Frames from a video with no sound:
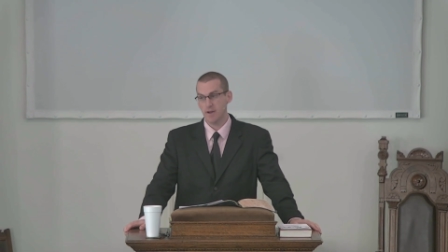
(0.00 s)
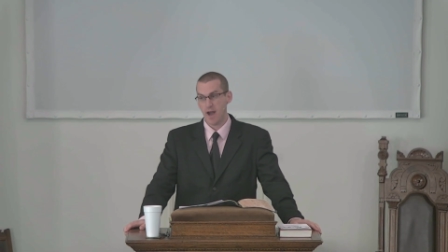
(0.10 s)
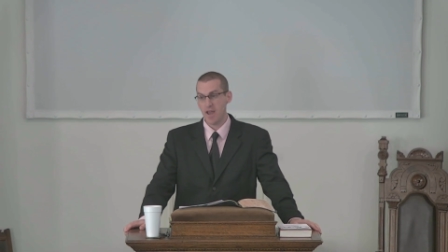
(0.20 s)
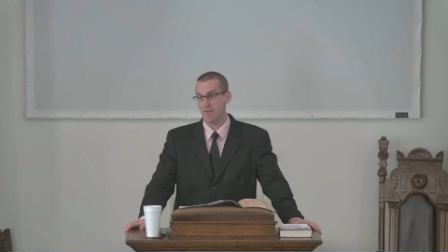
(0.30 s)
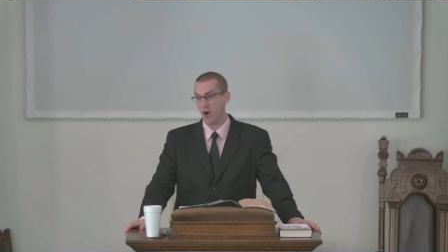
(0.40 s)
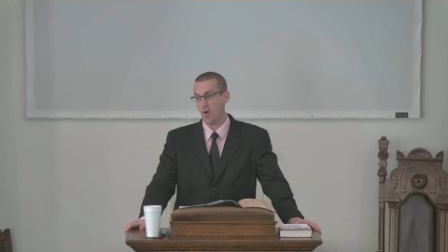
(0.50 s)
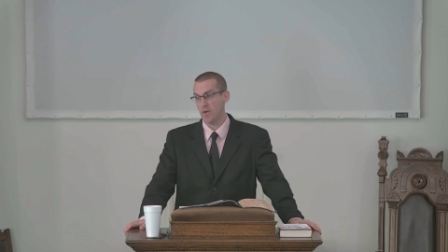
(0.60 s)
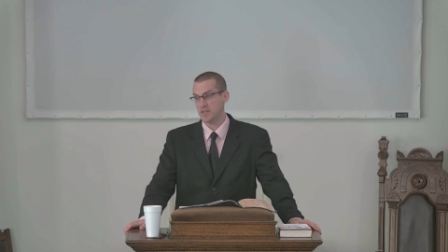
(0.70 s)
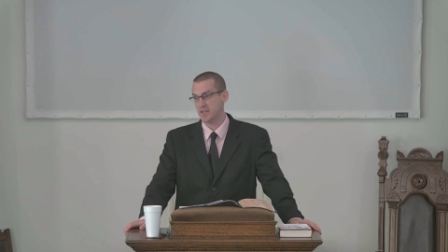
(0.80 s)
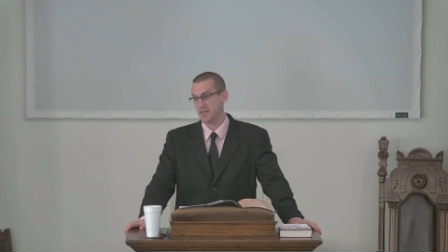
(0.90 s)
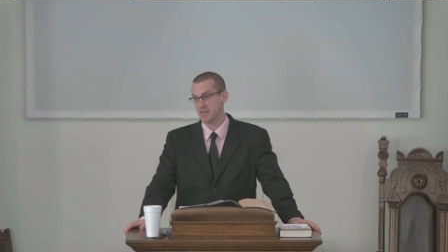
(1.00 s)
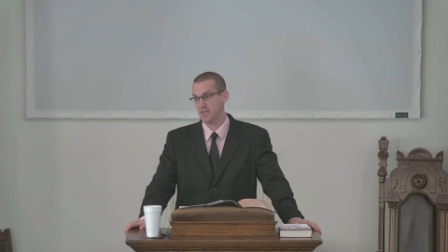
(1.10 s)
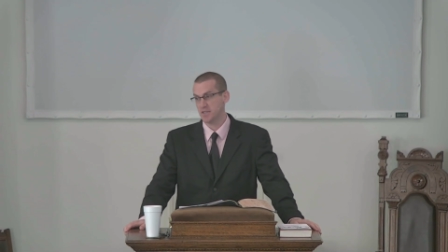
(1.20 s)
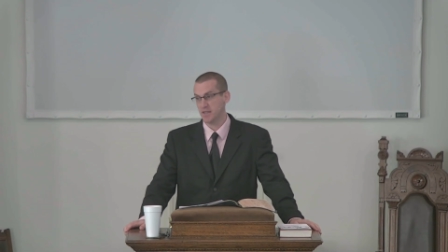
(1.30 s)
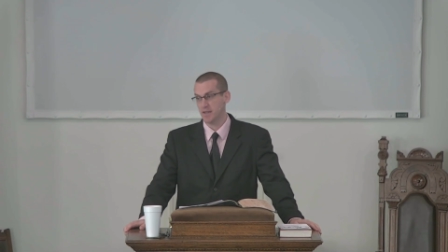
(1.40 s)
I have always
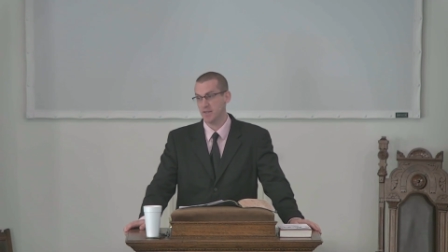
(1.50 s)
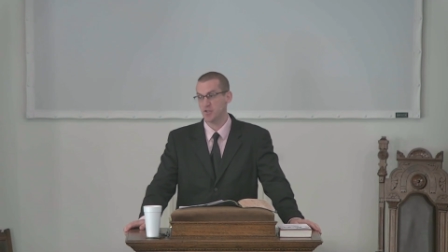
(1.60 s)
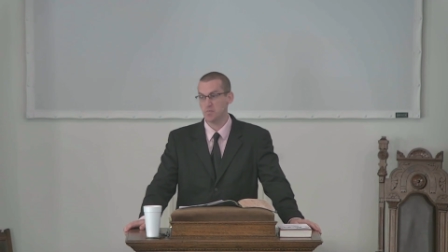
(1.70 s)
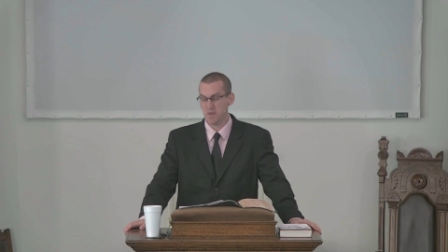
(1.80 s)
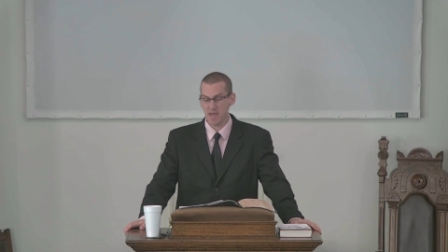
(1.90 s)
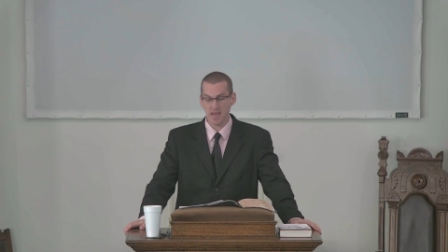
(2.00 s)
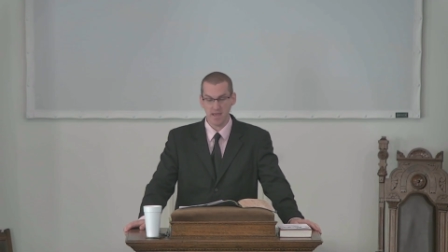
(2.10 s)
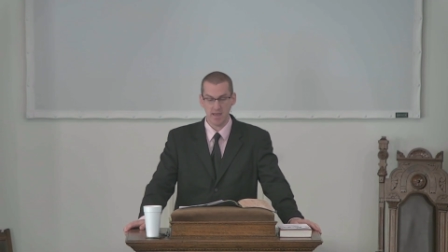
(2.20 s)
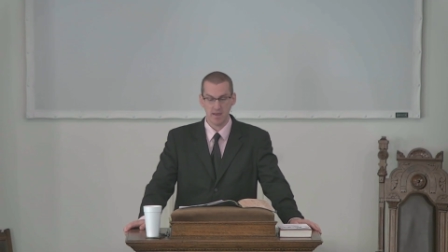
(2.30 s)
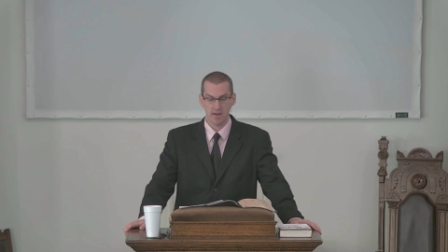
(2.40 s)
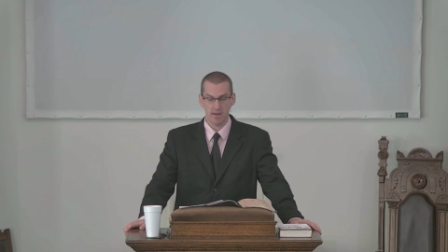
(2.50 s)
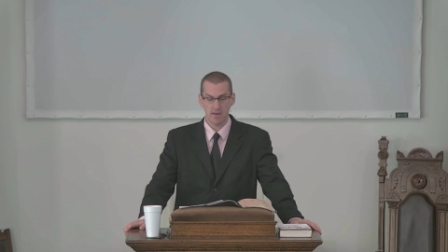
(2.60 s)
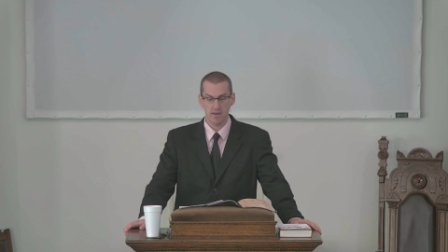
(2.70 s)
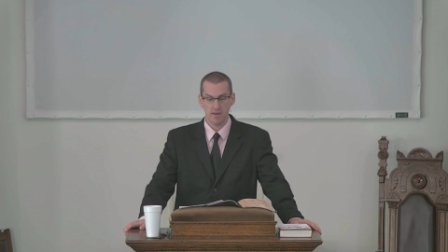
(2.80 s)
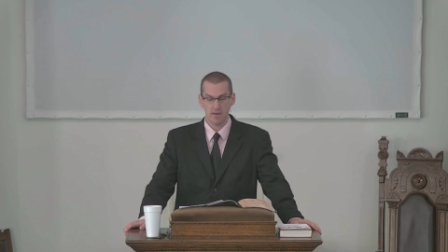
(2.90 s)
existed. It's me.
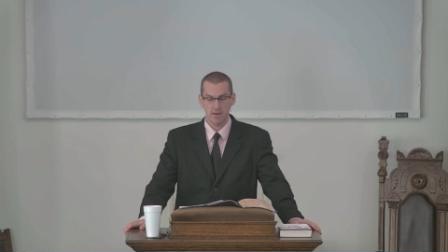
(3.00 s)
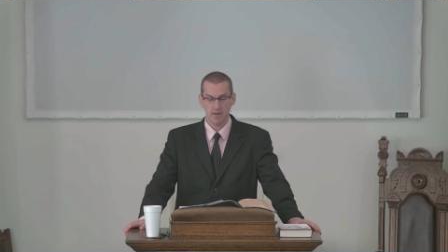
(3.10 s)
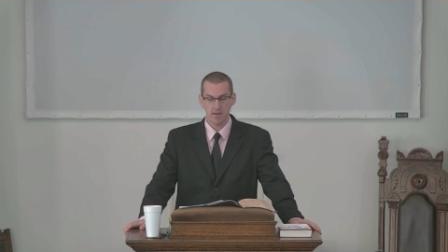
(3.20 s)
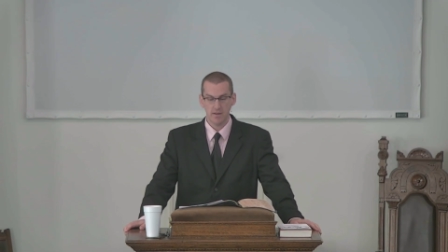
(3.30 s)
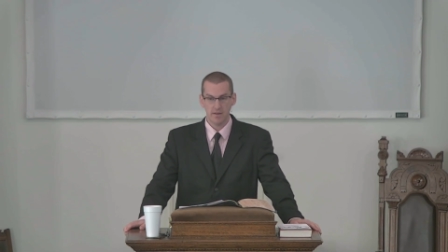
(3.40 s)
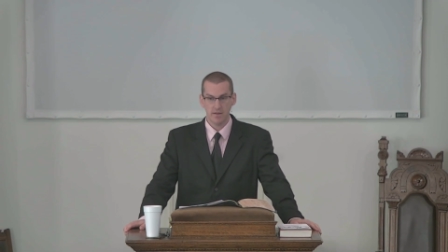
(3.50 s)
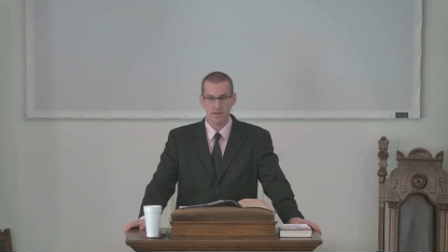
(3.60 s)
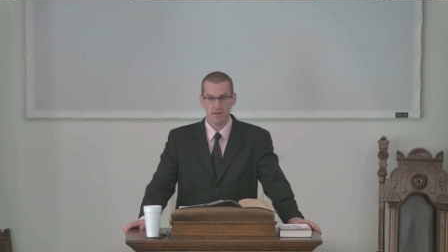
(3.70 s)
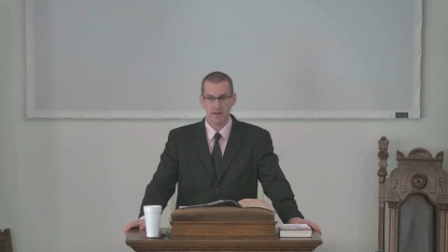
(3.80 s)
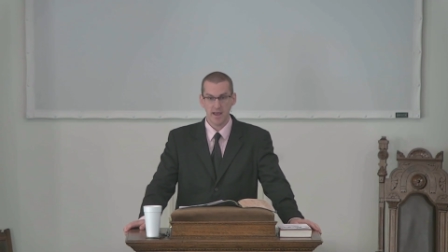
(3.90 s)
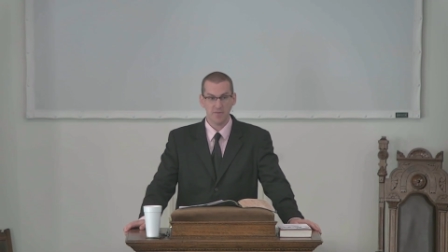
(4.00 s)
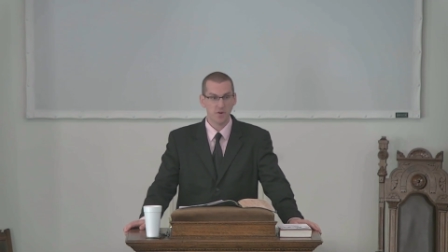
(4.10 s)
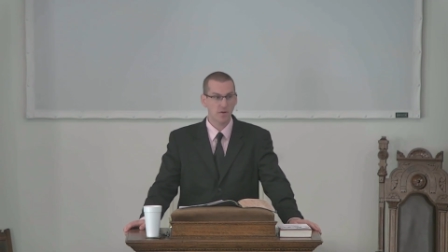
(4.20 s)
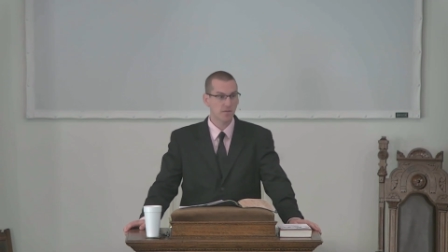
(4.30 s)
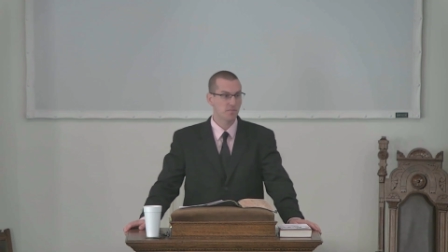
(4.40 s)
And
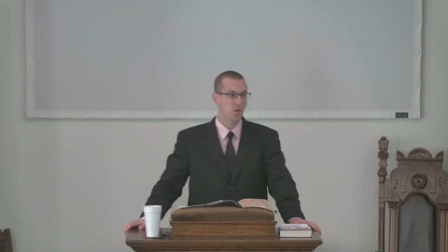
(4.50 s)
after